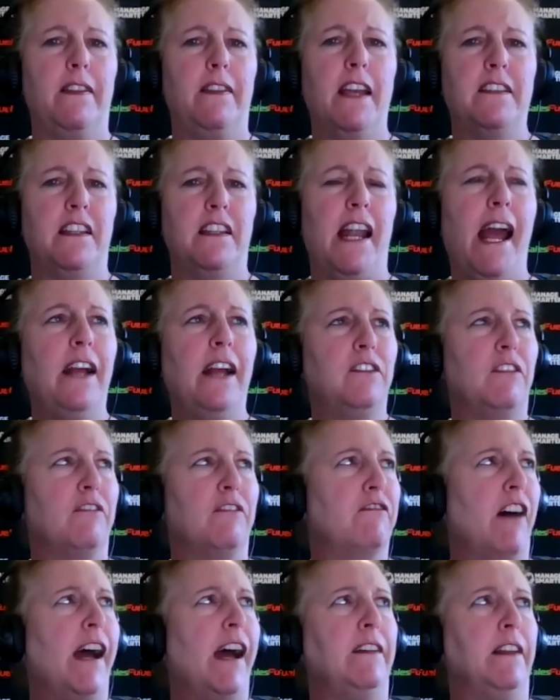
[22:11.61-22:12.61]
That's an act
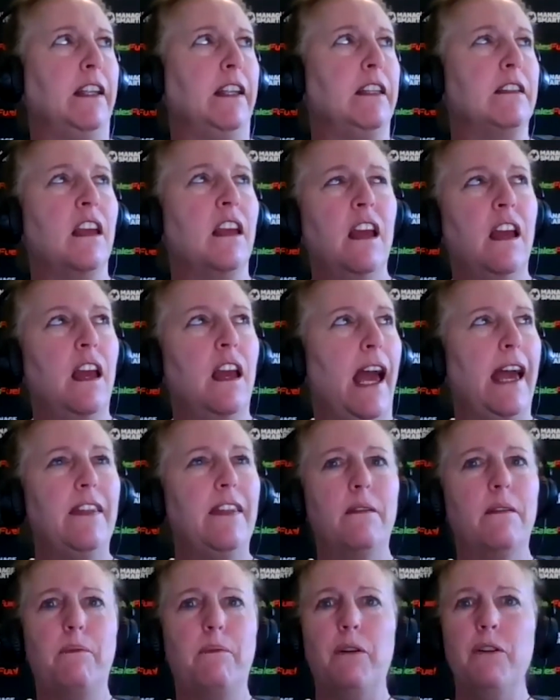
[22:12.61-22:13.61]
of violence
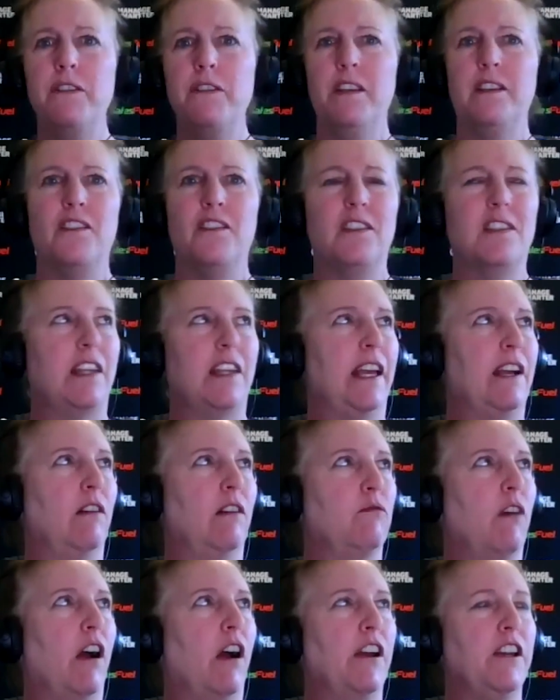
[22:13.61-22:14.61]
and the person's just like
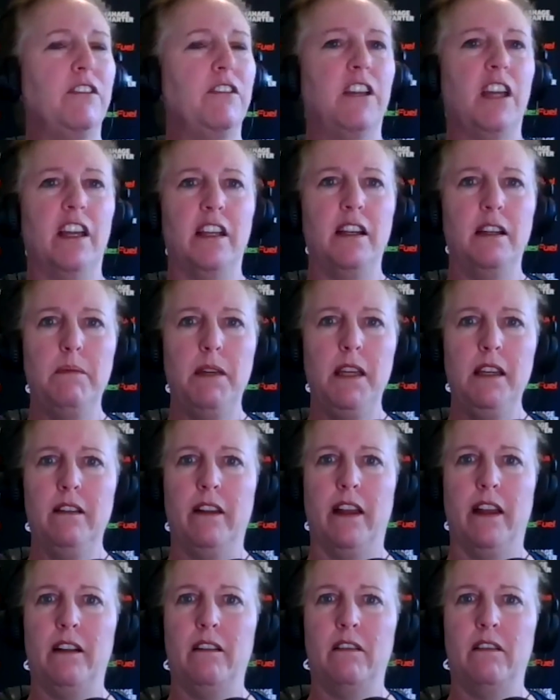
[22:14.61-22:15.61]
are you kidding me
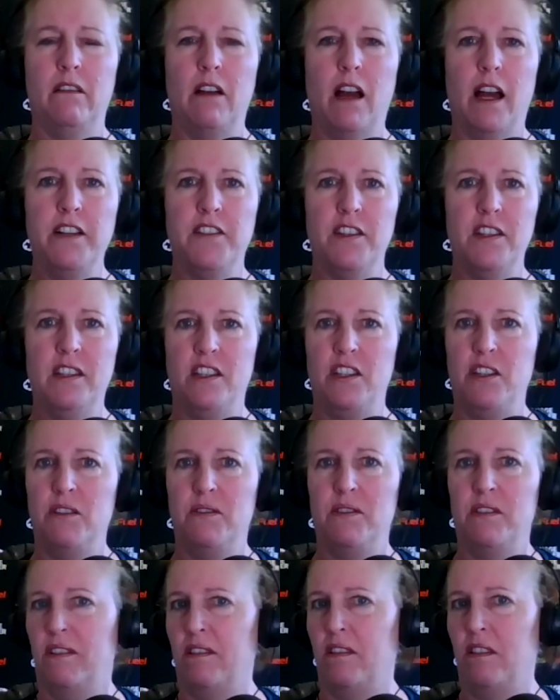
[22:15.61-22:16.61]
like i just used
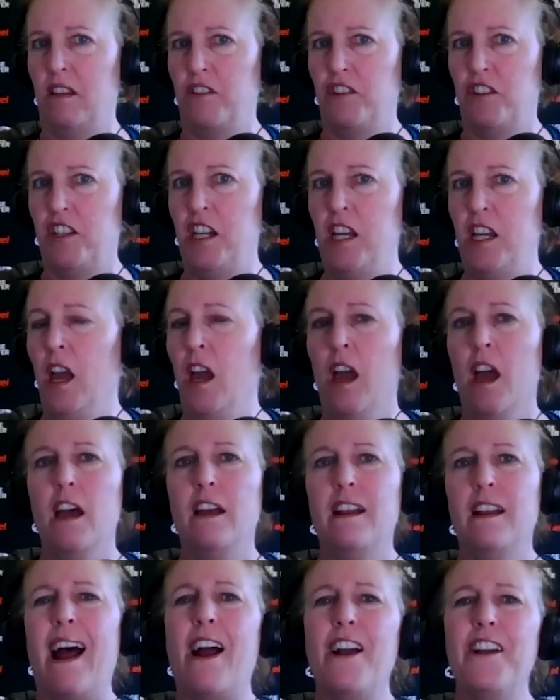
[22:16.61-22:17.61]
yeah she,
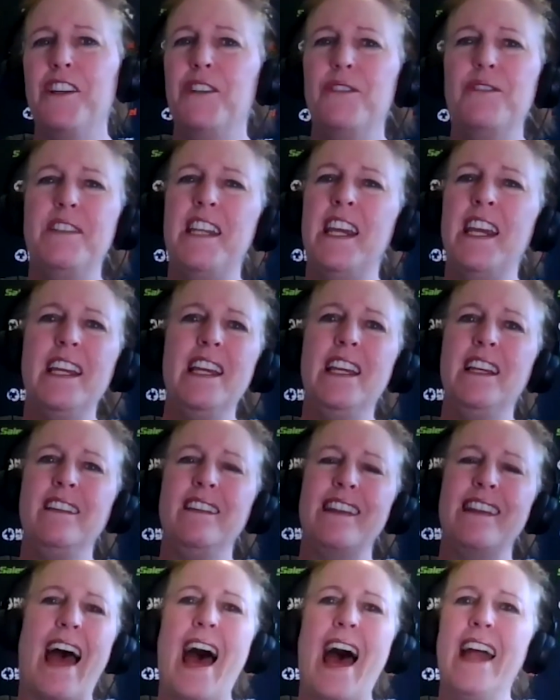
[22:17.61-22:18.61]
are you
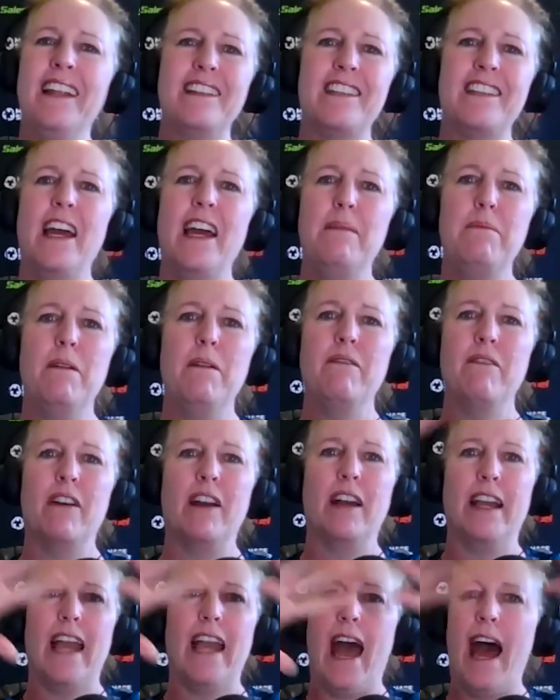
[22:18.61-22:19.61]
taking that type of
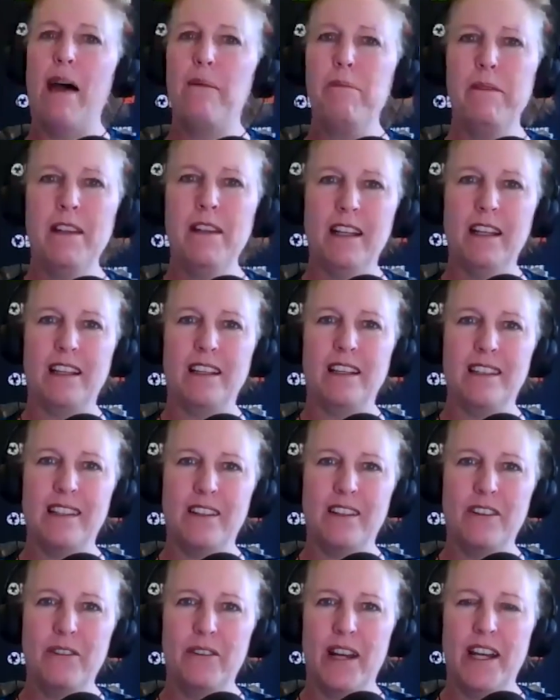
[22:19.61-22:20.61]
a gap into
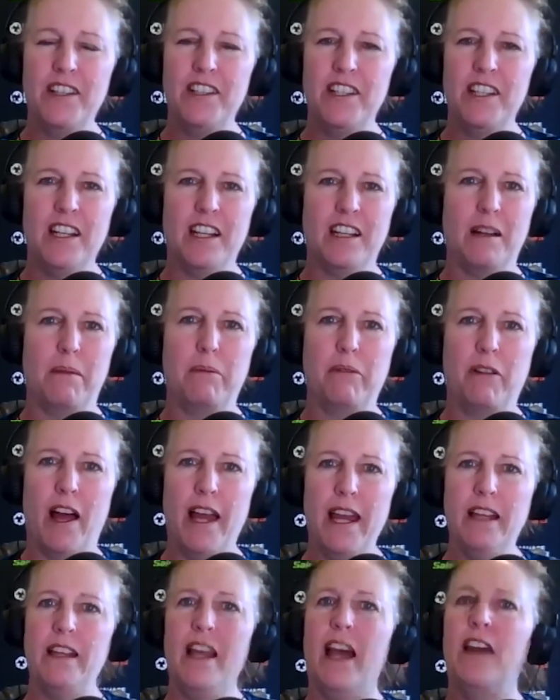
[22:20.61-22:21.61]
consideration and
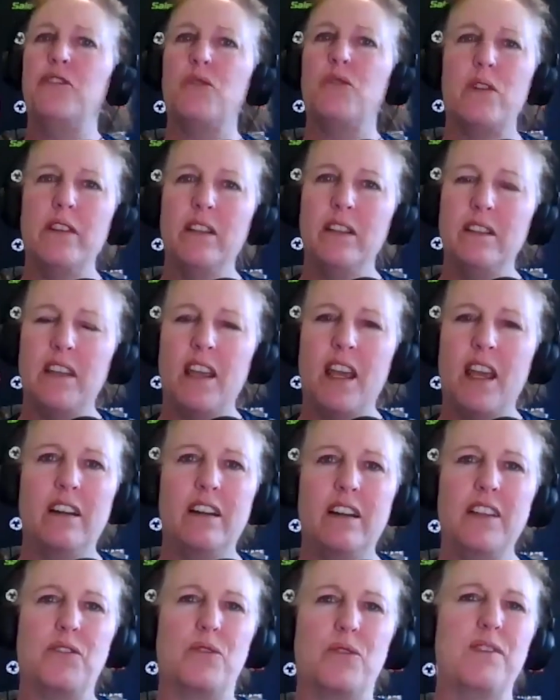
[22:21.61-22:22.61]
applying that toward these
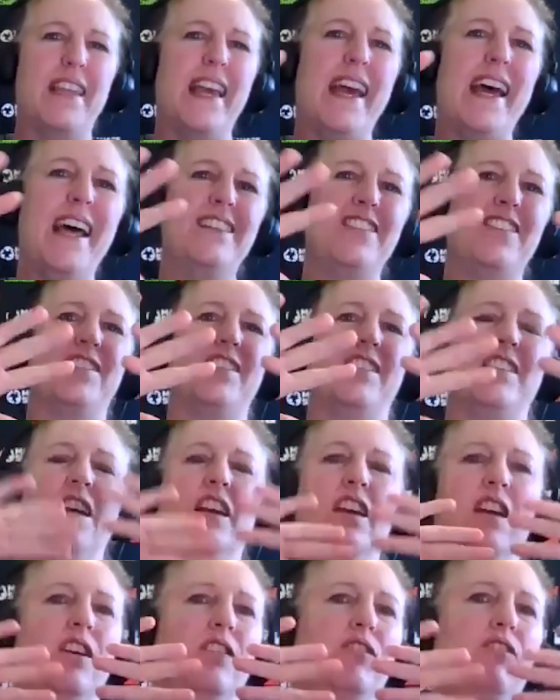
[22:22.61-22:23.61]
candidates or is that just
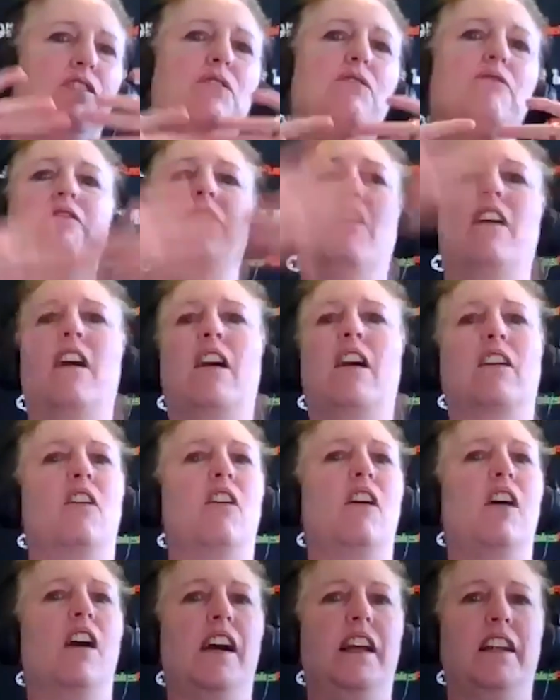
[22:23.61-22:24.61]
too far
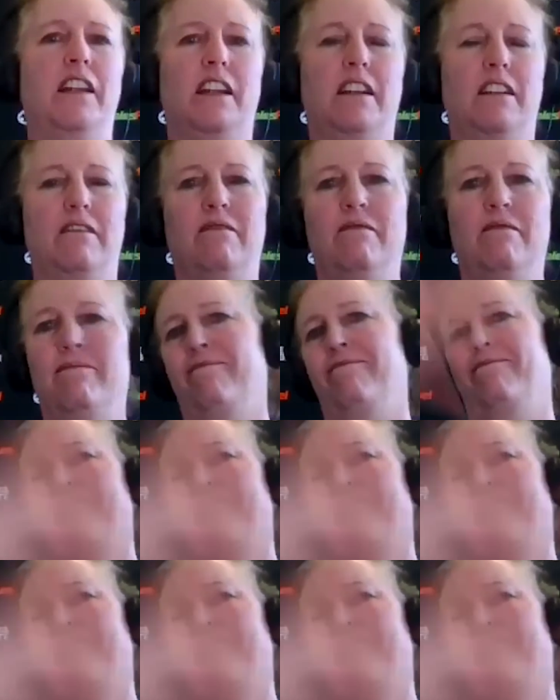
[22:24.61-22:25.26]
gone and